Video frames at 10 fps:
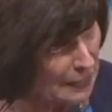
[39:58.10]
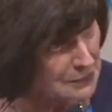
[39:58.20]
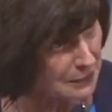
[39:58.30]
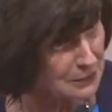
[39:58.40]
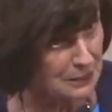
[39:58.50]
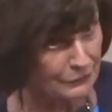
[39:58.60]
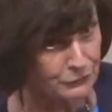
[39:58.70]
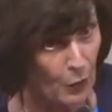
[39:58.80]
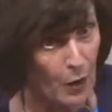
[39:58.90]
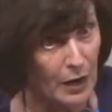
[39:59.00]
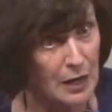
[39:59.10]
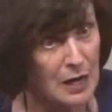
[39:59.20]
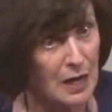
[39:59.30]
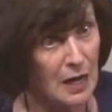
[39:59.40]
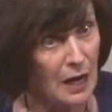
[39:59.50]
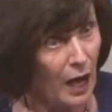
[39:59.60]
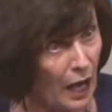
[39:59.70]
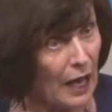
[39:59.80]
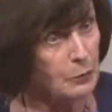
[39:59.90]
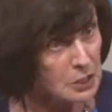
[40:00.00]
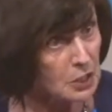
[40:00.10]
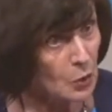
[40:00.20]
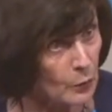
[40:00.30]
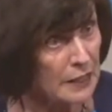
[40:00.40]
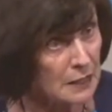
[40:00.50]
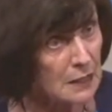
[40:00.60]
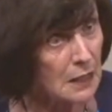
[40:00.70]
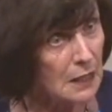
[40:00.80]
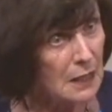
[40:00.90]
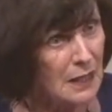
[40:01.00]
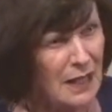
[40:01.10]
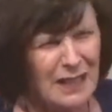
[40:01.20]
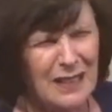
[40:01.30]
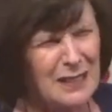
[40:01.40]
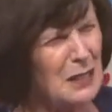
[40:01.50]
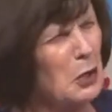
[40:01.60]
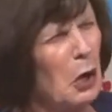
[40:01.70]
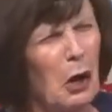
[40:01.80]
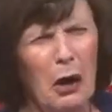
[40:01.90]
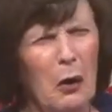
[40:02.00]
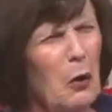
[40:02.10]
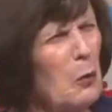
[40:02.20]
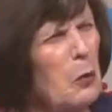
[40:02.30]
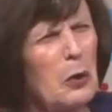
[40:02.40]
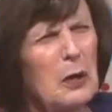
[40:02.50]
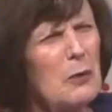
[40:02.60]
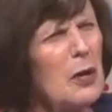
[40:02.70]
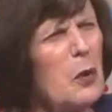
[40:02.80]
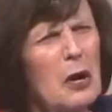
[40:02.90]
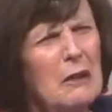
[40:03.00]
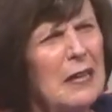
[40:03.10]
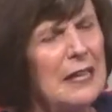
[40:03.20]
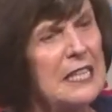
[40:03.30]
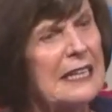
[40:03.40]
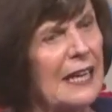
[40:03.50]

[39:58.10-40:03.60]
64. I was a queen. And he said, what? She got